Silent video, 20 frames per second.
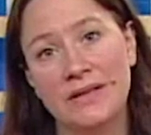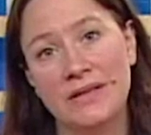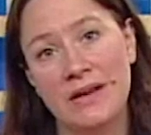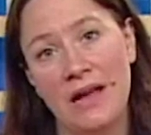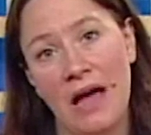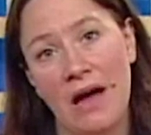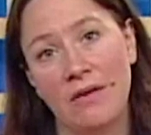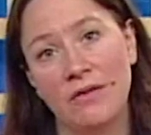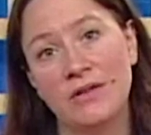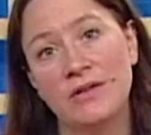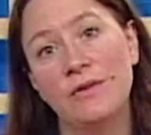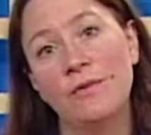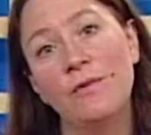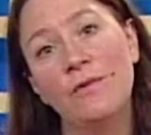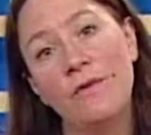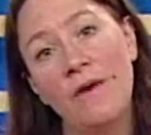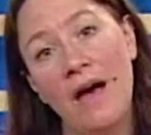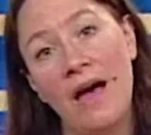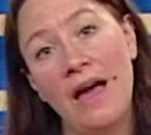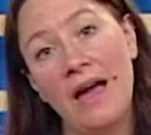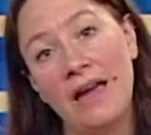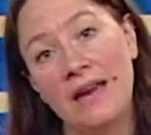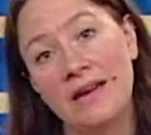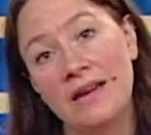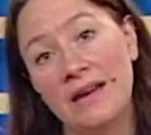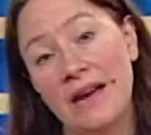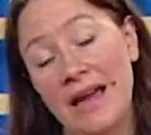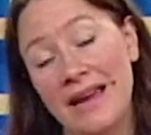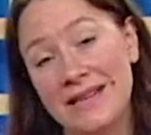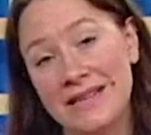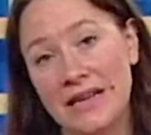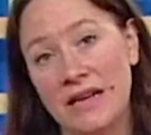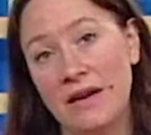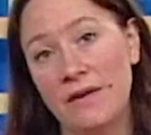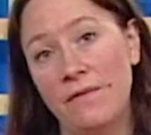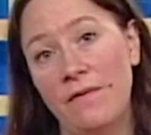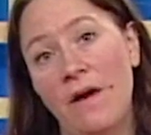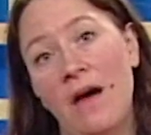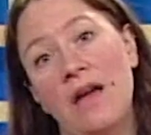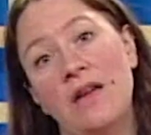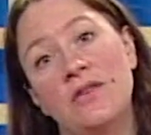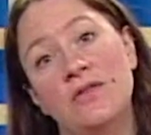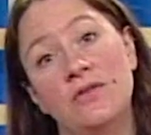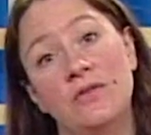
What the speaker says: now to find and identify